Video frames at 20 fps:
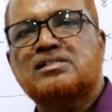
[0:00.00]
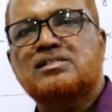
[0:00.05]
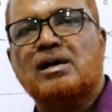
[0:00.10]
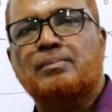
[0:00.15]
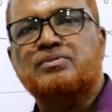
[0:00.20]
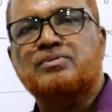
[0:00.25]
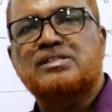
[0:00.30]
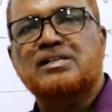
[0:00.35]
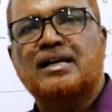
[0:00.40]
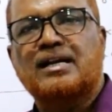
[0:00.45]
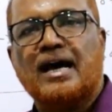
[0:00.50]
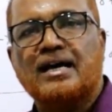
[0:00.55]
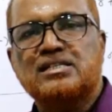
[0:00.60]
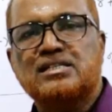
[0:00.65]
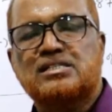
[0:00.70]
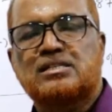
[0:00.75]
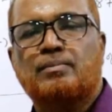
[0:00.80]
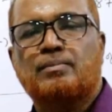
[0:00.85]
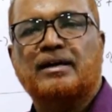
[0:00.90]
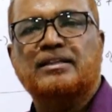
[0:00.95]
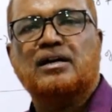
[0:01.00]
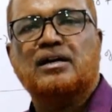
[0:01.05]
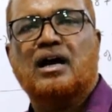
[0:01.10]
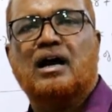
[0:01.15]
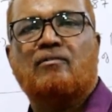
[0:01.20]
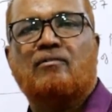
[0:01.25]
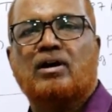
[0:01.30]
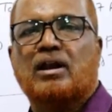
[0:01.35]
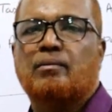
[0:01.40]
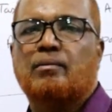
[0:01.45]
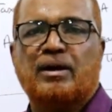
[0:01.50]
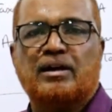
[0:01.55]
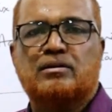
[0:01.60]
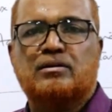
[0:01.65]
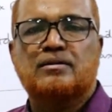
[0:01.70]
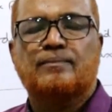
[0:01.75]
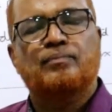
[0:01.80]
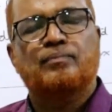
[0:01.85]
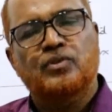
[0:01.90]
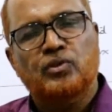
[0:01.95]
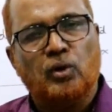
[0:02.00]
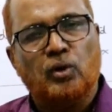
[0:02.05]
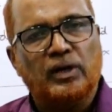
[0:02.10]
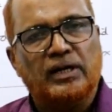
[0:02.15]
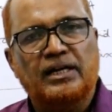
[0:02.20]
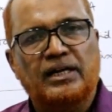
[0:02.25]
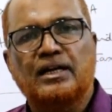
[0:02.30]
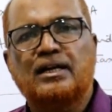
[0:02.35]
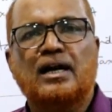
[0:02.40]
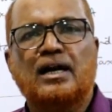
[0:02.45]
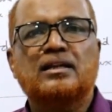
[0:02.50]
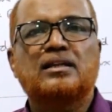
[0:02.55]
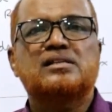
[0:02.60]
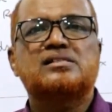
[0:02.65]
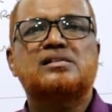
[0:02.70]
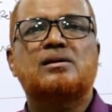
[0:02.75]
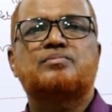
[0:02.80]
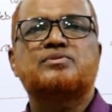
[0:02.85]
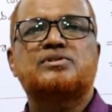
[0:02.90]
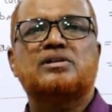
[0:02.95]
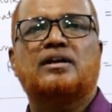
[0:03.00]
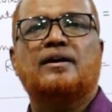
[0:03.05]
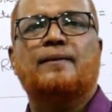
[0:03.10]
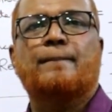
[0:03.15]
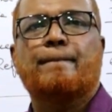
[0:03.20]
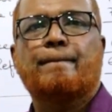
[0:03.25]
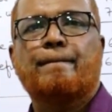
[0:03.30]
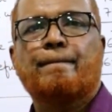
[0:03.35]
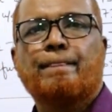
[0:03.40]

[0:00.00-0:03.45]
subsidized by the government. So deduct the subsidy.